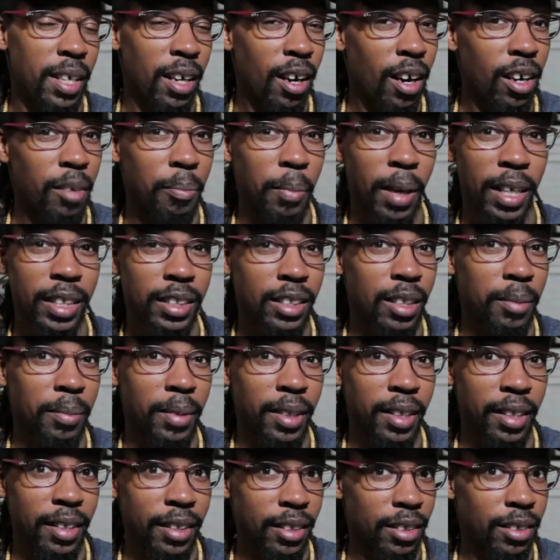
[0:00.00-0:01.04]
hurt by
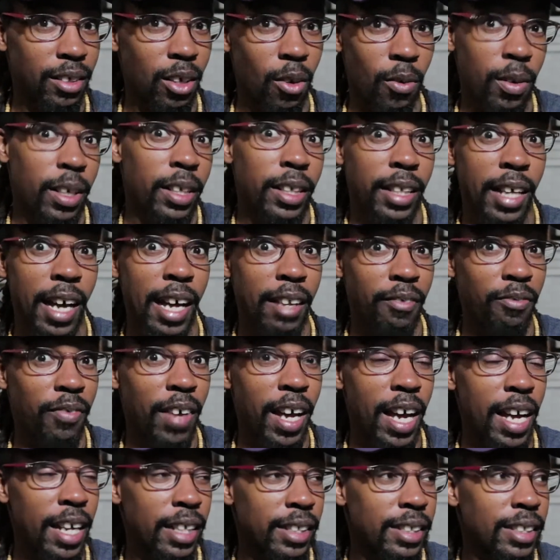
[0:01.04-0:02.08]
something going that
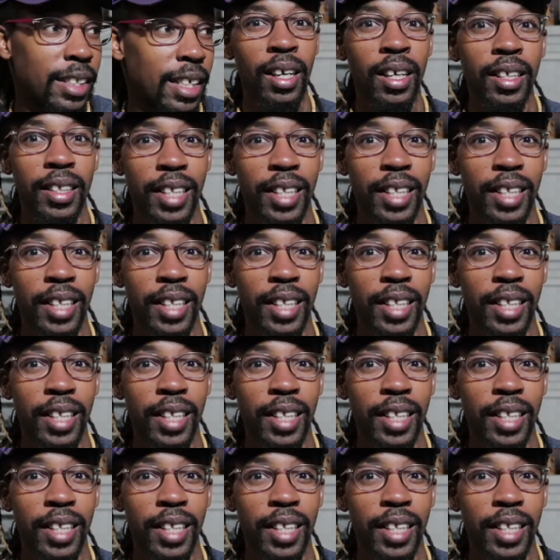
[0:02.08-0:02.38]
fast.